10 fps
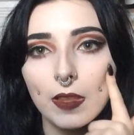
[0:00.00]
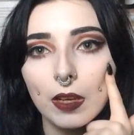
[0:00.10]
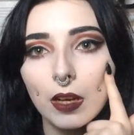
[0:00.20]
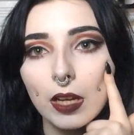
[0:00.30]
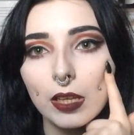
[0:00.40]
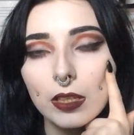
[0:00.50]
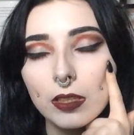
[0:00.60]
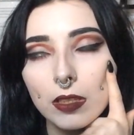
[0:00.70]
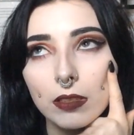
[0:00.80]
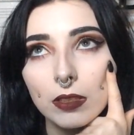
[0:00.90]
and their
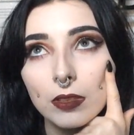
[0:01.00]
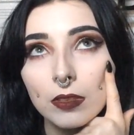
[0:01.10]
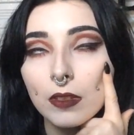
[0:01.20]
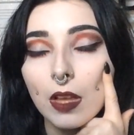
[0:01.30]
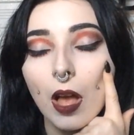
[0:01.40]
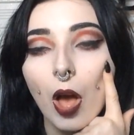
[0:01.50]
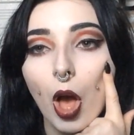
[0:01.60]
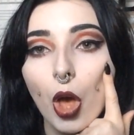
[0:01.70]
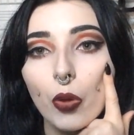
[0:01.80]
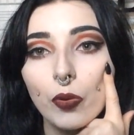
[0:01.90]
highlighters
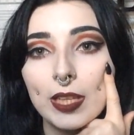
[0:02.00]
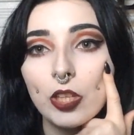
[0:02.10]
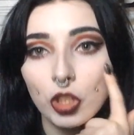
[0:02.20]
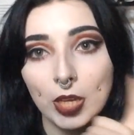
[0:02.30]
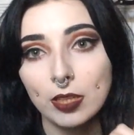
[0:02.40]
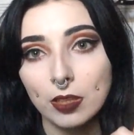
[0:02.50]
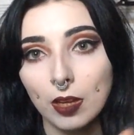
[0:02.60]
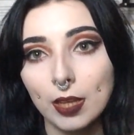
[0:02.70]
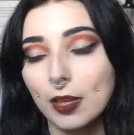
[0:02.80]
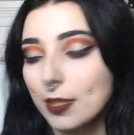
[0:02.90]
holy shit
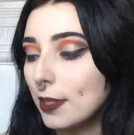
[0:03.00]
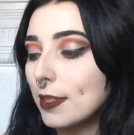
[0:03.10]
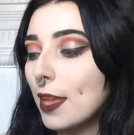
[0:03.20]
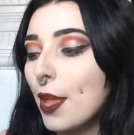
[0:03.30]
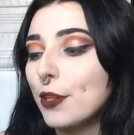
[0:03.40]
the highlighters